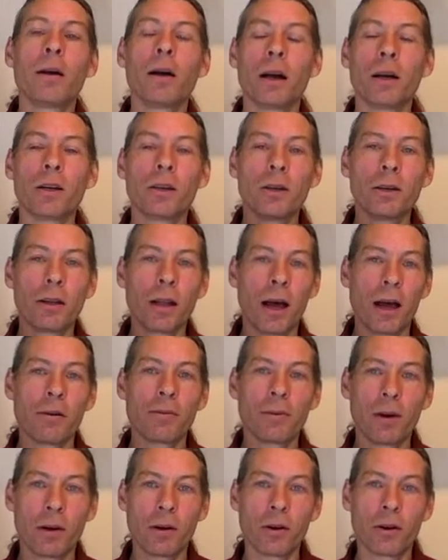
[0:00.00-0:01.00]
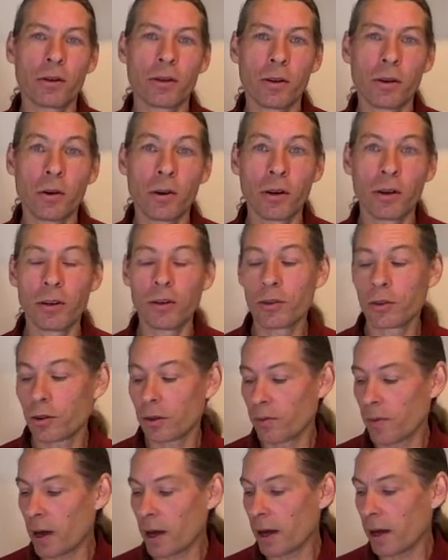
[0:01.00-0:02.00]
a good life on earth, in order to
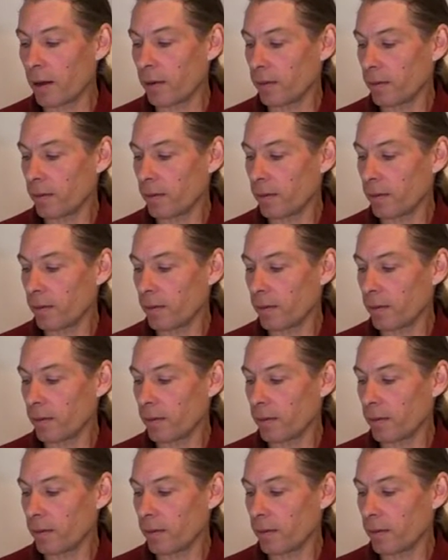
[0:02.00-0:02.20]
survive.